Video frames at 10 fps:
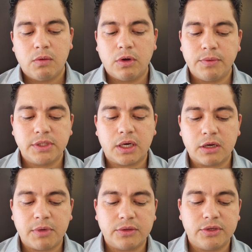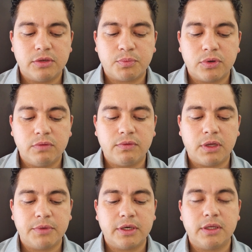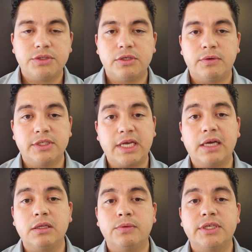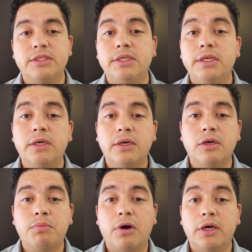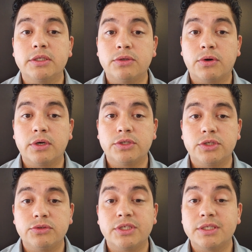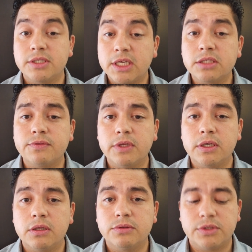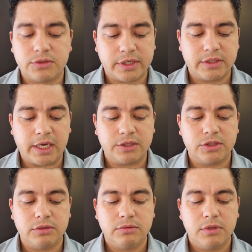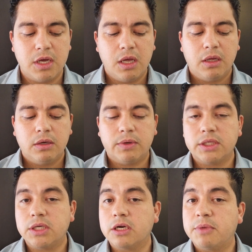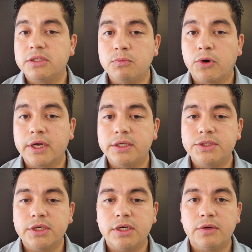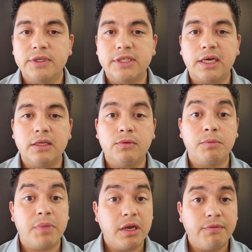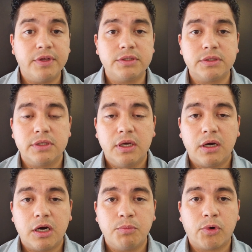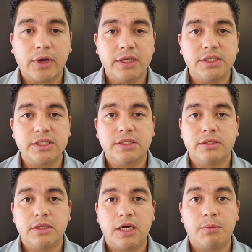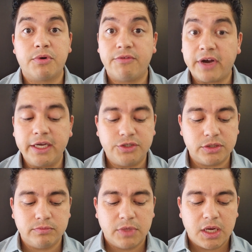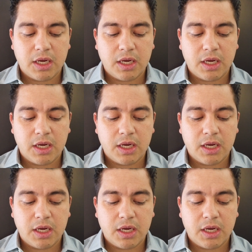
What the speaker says: When we talk about the approval, I'm going to let you know exactly what is needed on your part in order to successfully close the transaction. When I talk about the mortgage, you're going to know exactly what benefits our mortgages provide you.